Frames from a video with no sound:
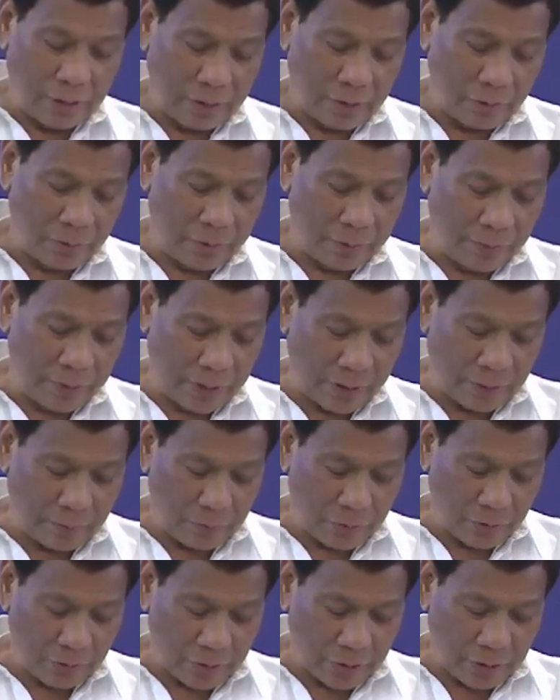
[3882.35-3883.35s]
would have been
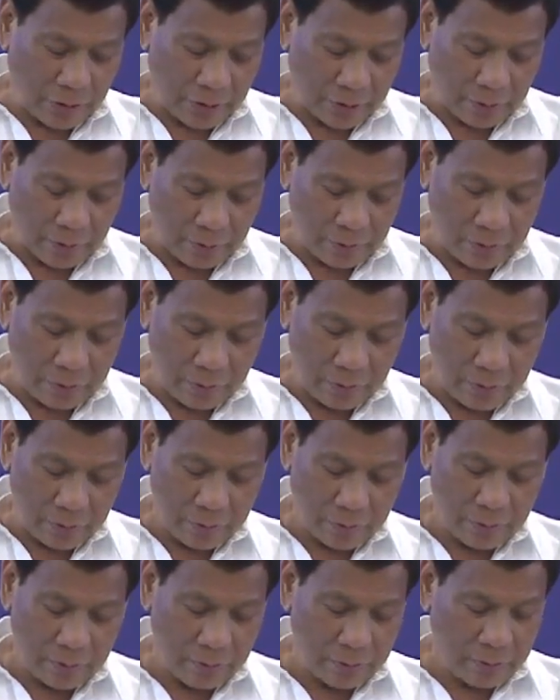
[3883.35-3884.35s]
able really to
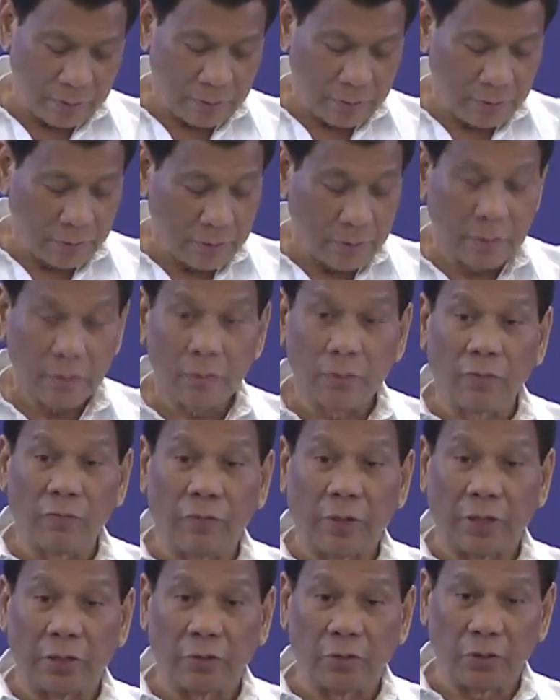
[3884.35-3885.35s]

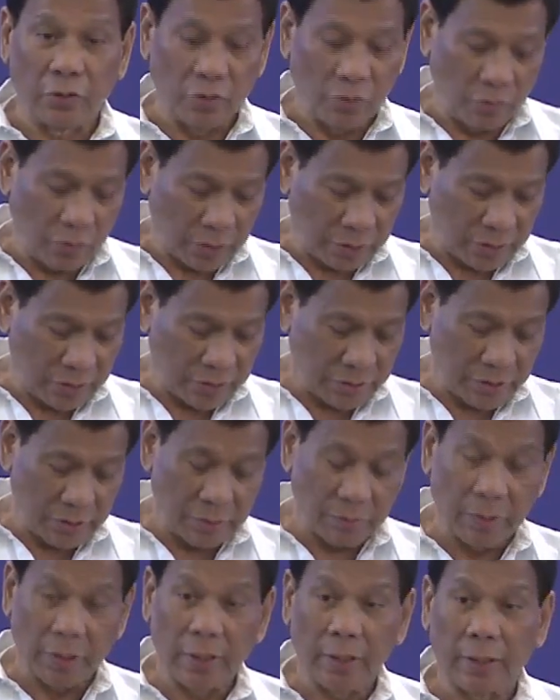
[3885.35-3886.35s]
convey to you what is
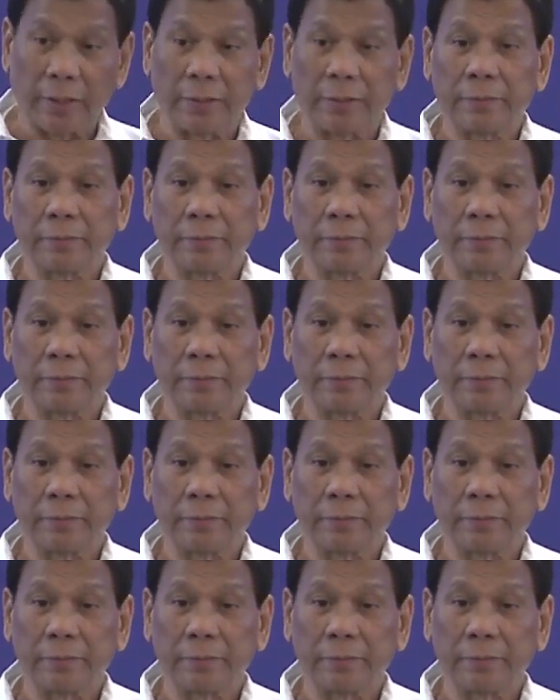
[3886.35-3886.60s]
in my heart.